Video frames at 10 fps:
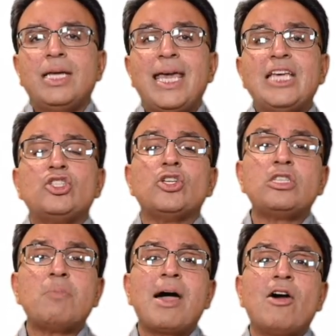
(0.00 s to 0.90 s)
It's just a
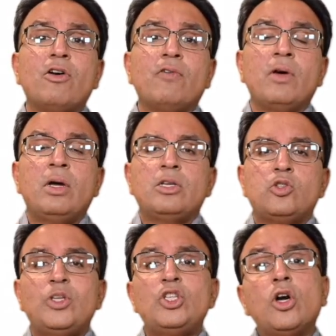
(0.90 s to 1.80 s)
matter of
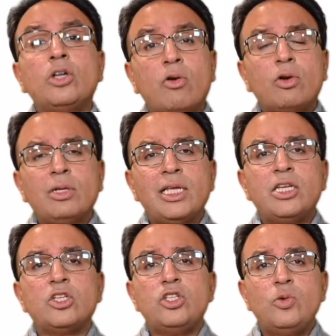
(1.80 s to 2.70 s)
switching on Oracle
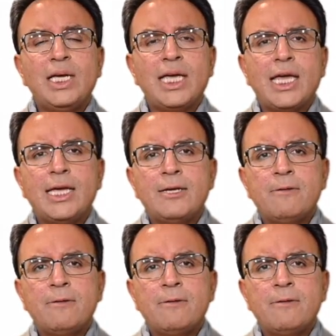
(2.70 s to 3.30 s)
Linux UEK